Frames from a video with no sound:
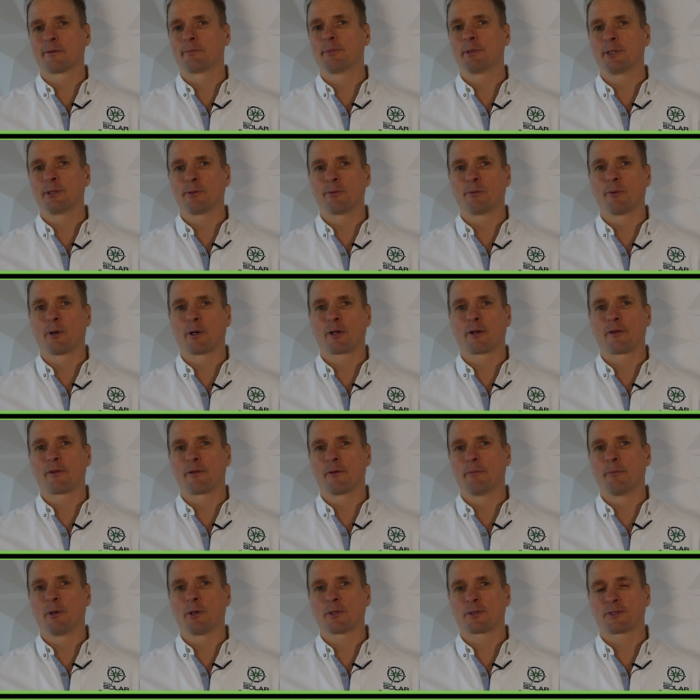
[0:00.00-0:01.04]
to be one of
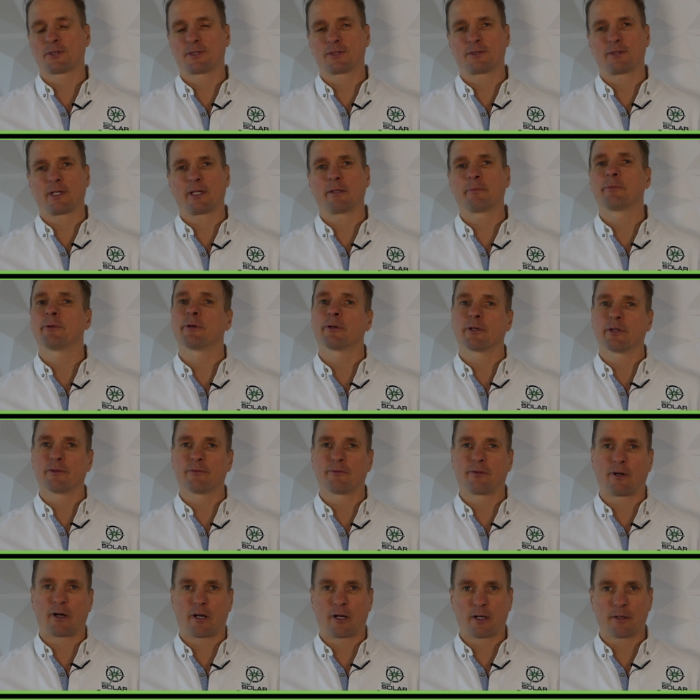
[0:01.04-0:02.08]
the most stable
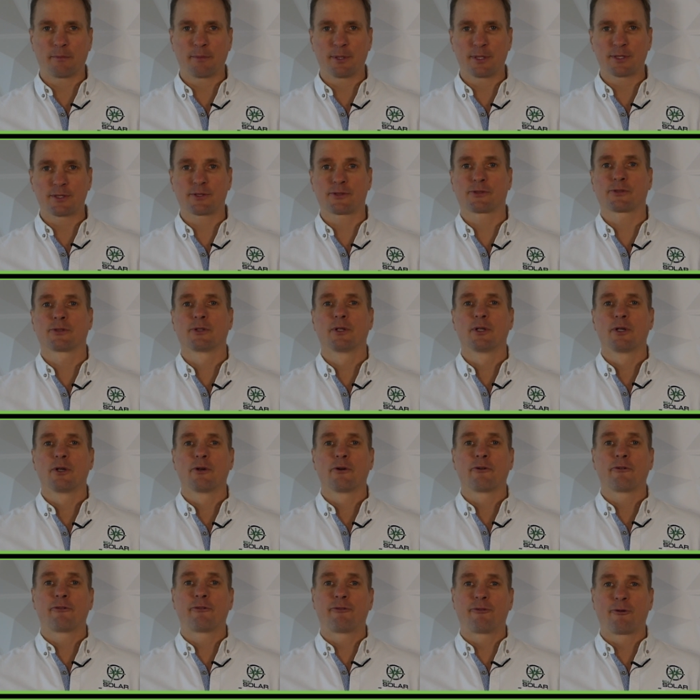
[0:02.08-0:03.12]
environments
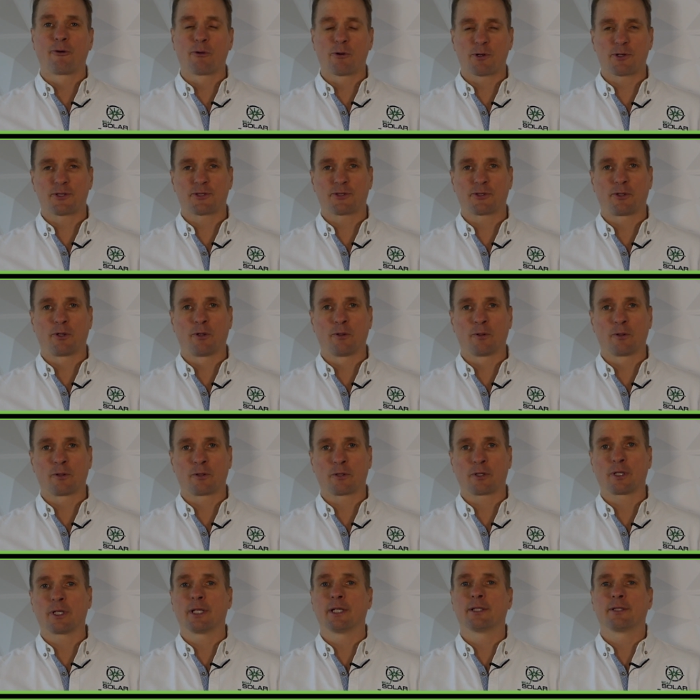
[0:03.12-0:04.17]
for
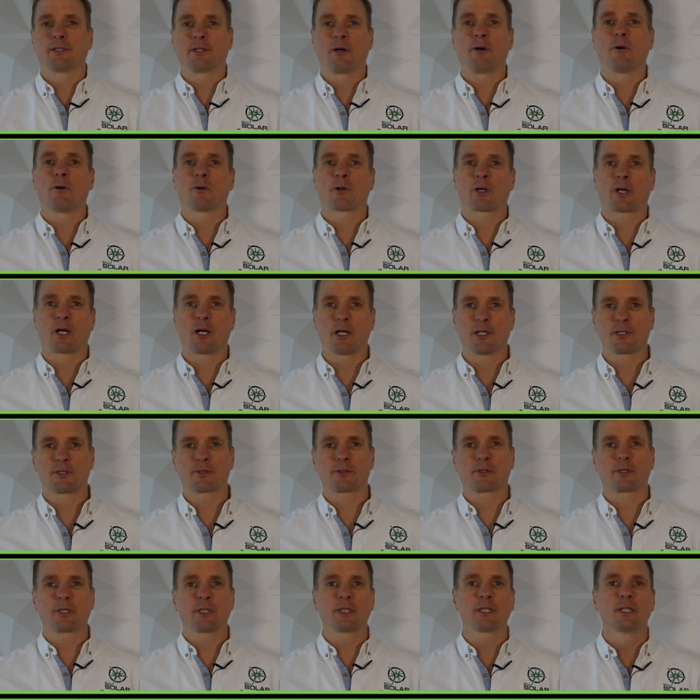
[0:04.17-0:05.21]
solar in the whole
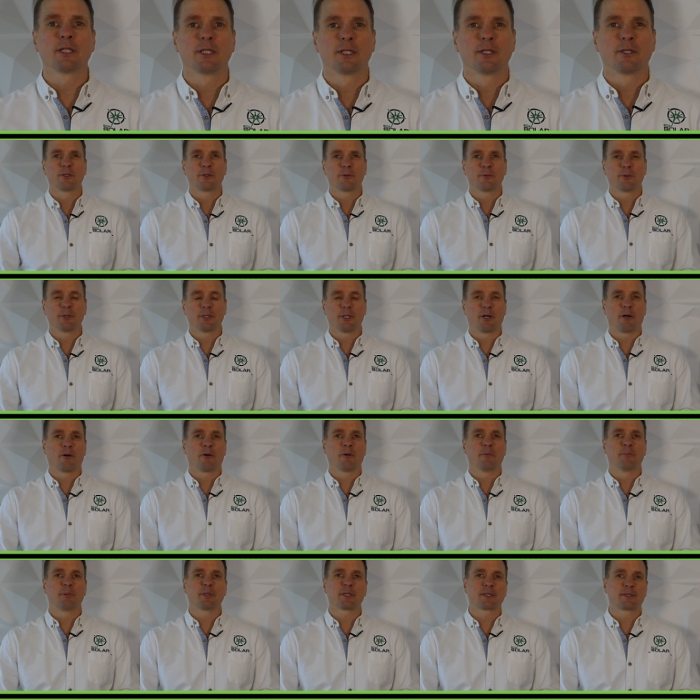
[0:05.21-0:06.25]
country, we
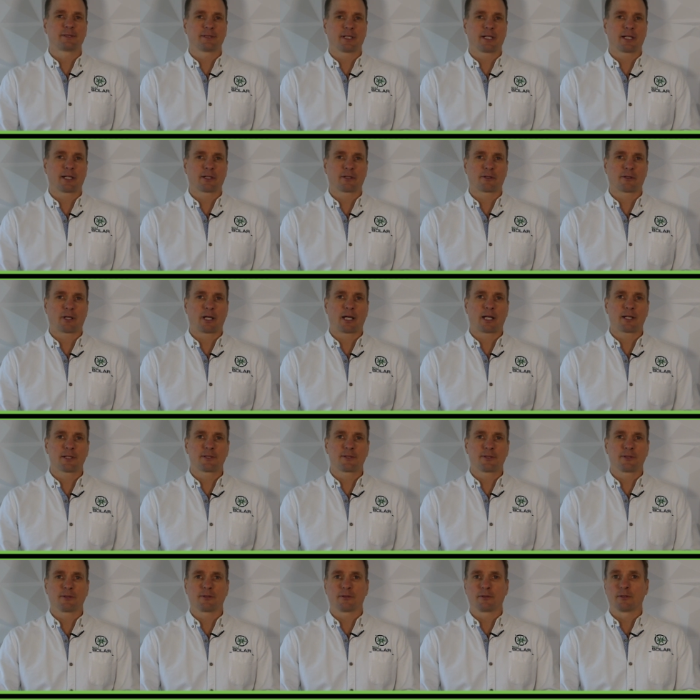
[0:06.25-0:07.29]
owe a big debt of
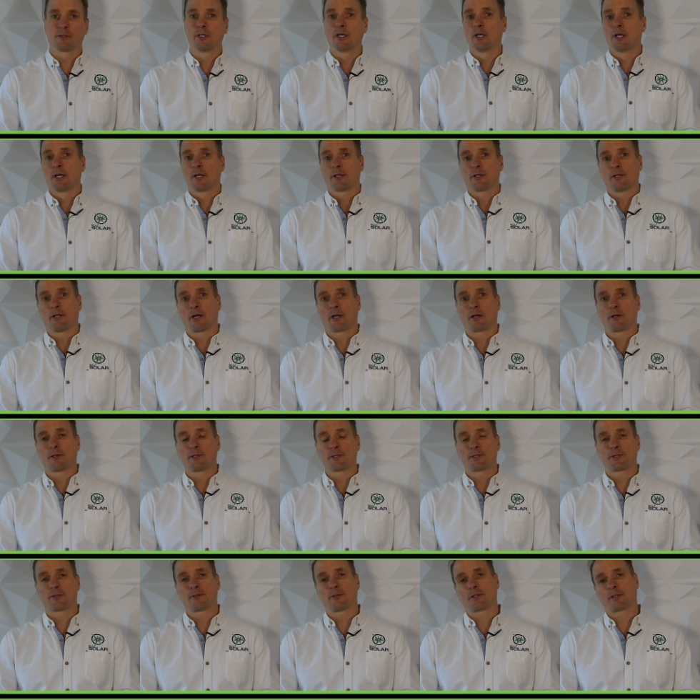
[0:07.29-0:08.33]
gratitude not
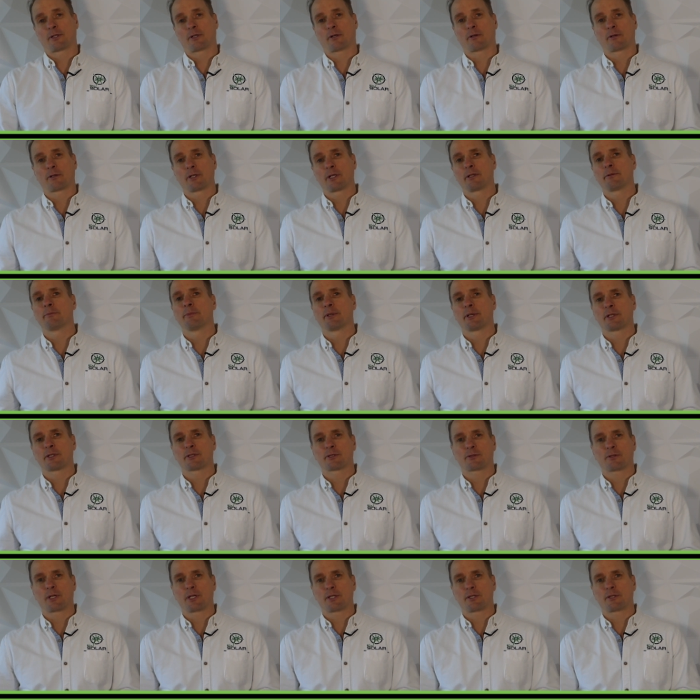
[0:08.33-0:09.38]
only to the current
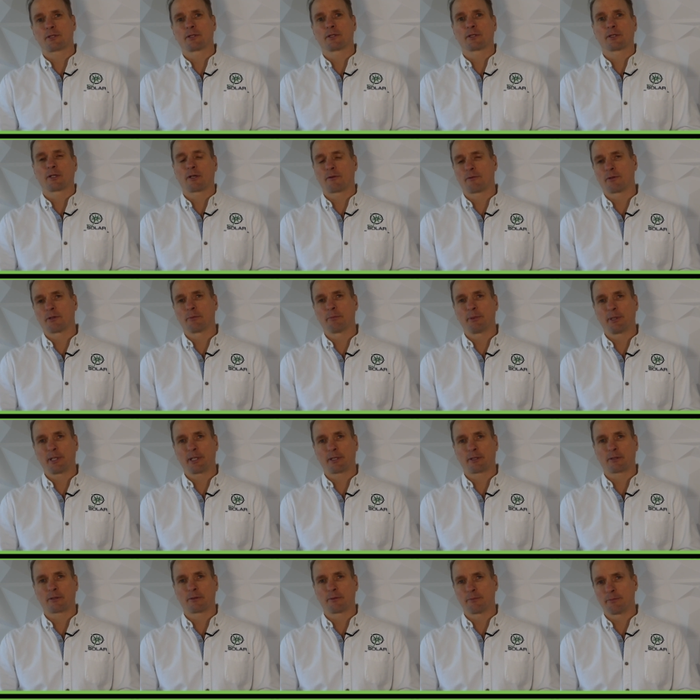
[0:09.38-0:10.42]
administration, the Governor
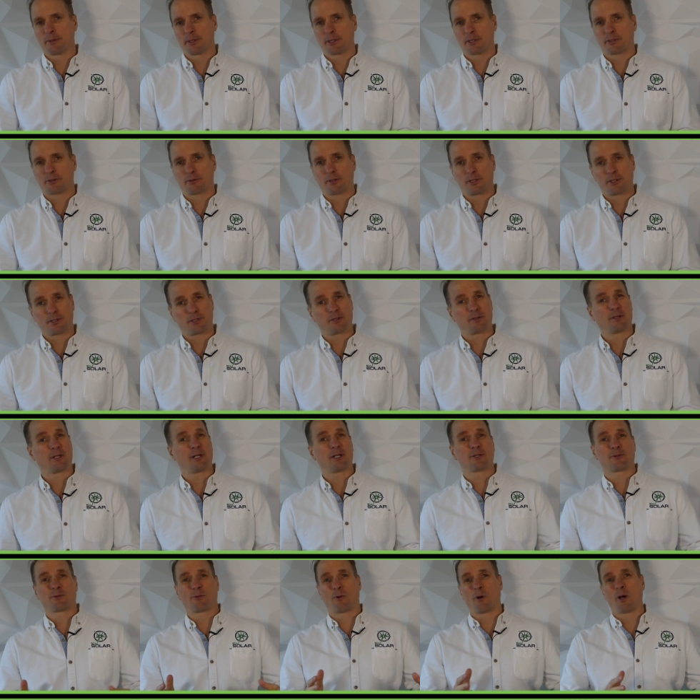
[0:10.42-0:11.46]
Baker administration,
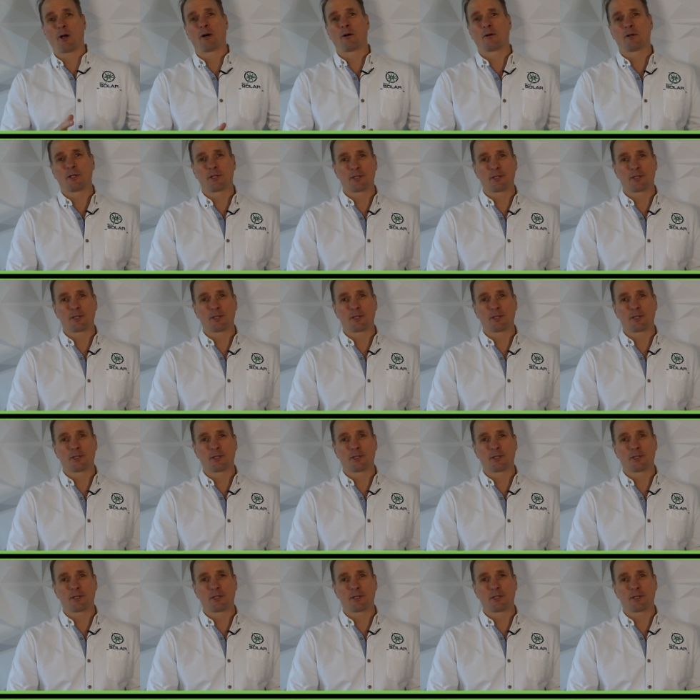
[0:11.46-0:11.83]
as well